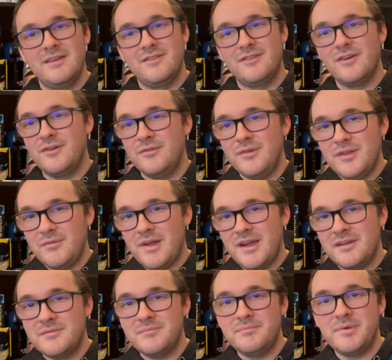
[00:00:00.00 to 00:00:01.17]
So really
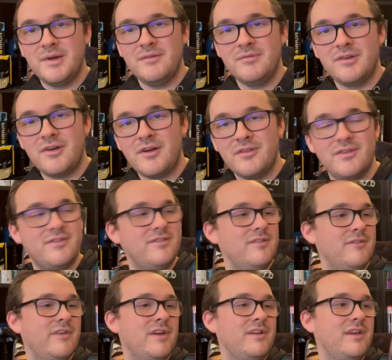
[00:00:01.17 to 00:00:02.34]
random, but regardless,
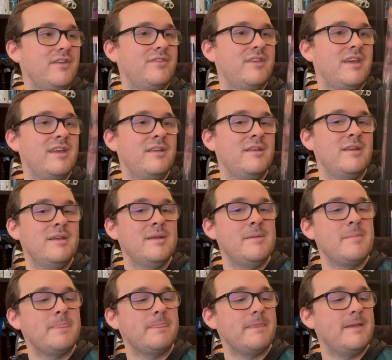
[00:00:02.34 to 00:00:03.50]
very nice set.
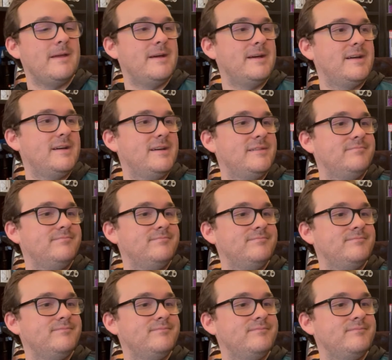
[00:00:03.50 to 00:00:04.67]

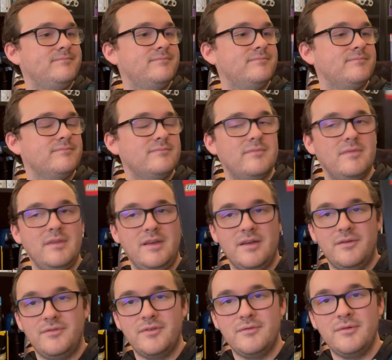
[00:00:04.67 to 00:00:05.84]

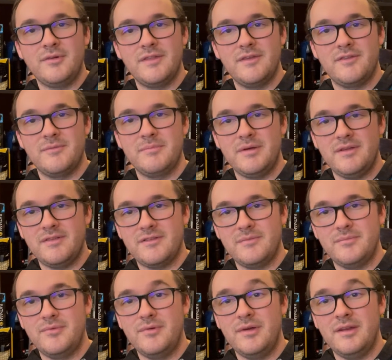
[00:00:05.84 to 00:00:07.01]
So we'll get this a bill at some
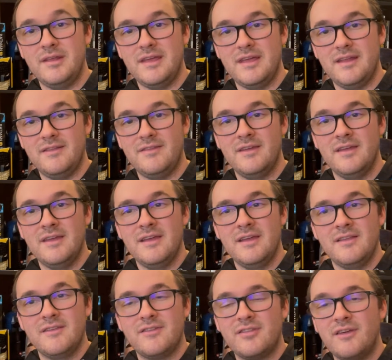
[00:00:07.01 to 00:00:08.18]
point, and
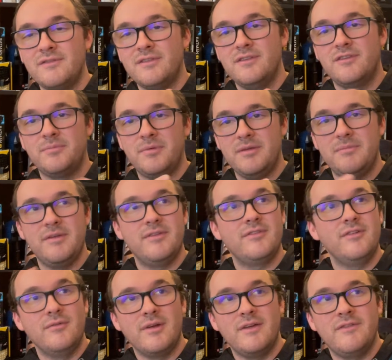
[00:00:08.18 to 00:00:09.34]
just love the display piece
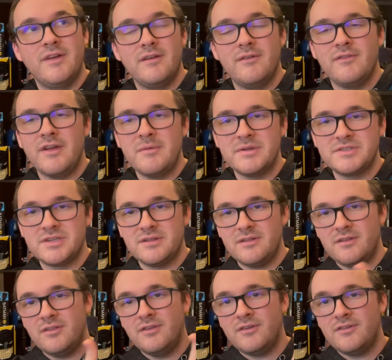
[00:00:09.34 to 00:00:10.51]
too, right? Very, very much
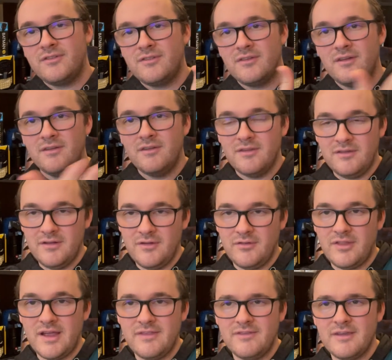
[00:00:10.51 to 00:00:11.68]
looks, you know,
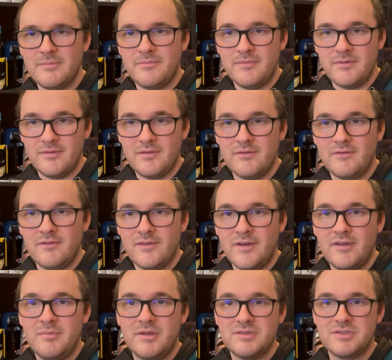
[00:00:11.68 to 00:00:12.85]
lines up,
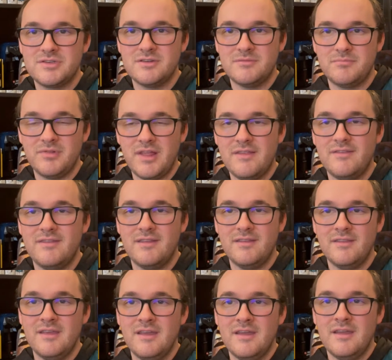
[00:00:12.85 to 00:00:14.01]
very much blends
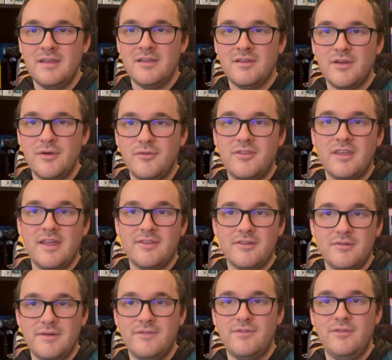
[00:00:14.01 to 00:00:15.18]
and goes together
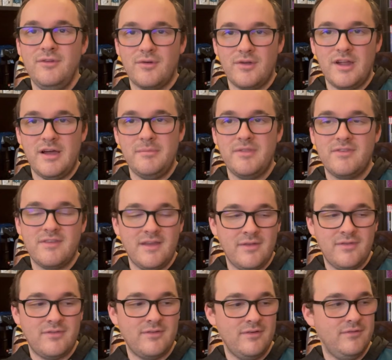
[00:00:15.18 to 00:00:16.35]
with your helmet
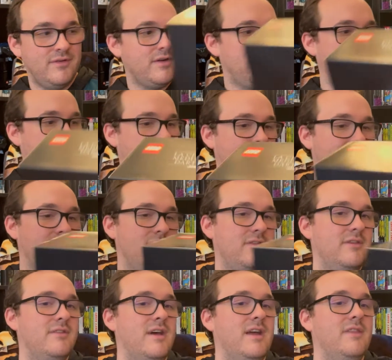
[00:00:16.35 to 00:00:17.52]
sets. So very nice
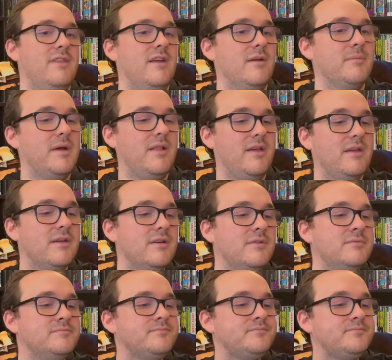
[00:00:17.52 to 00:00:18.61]
design there by Lego.